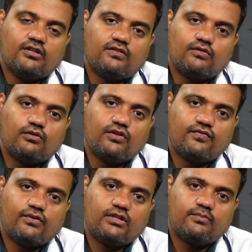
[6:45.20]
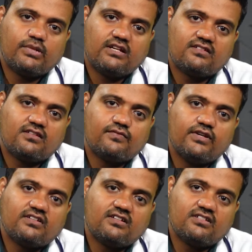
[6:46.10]
So if in places
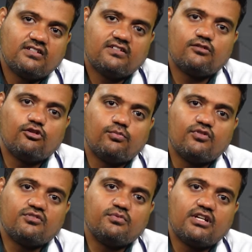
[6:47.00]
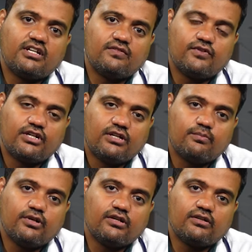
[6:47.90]
where surgery is not possible like in
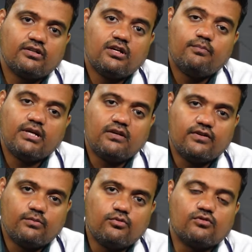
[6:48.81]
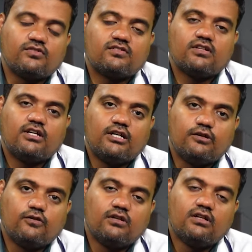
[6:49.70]
vertebra, pelvic bones
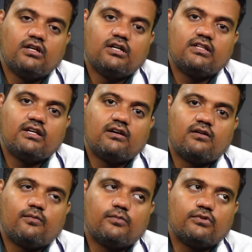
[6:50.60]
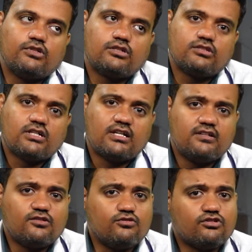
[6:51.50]
and all, they are, the child
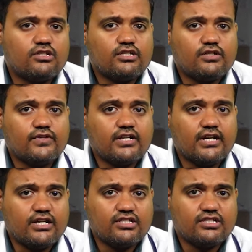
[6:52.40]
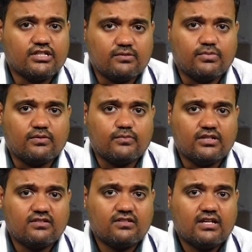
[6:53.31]
is usually given radiation therapy
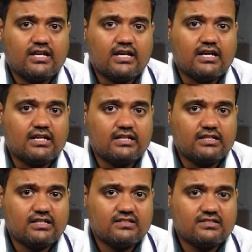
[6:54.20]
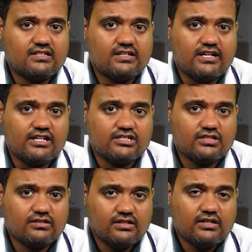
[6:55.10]
means a high intensity
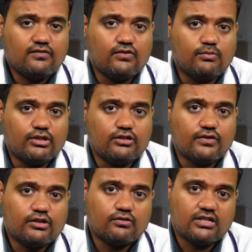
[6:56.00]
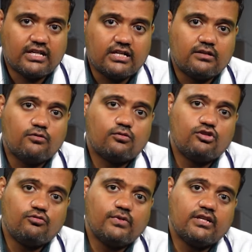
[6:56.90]
radiation will be given to that ALO
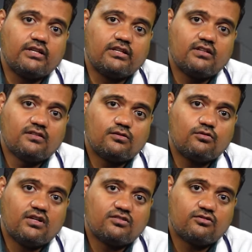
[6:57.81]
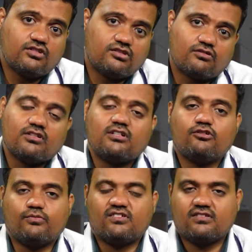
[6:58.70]
tumor area so as to destroy the
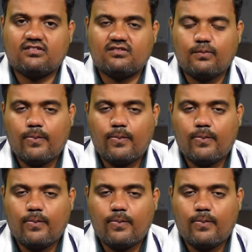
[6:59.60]
tumor cells.